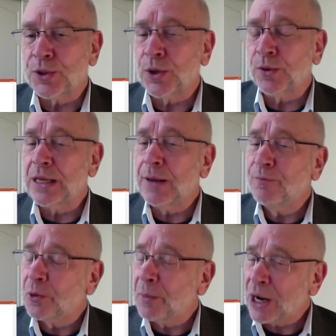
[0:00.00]
So the
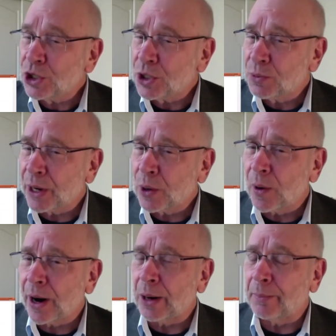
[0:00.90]
information
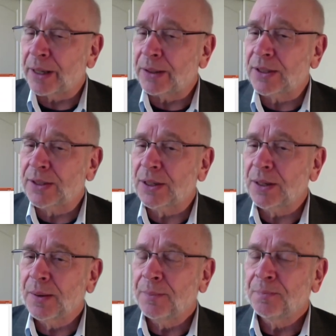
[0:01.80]
requirements
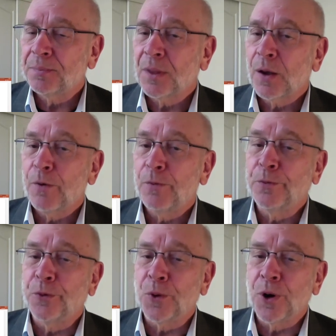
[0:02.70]

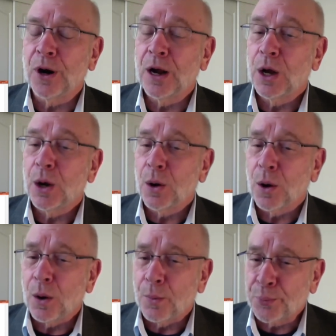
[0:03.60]
for
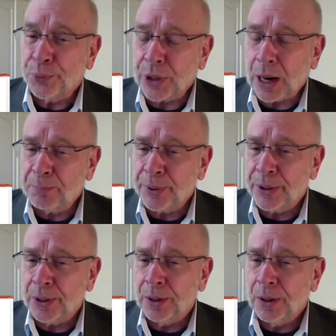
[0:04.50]

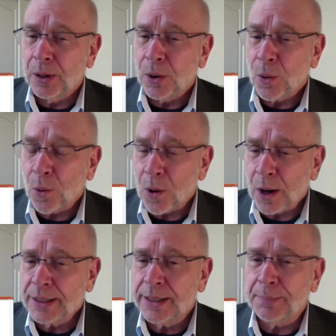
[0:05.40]
proper
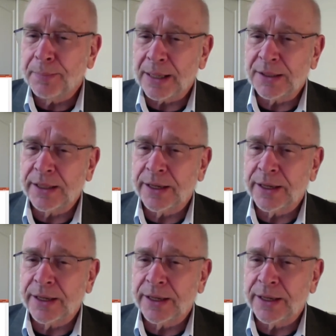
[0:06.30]
quantity-based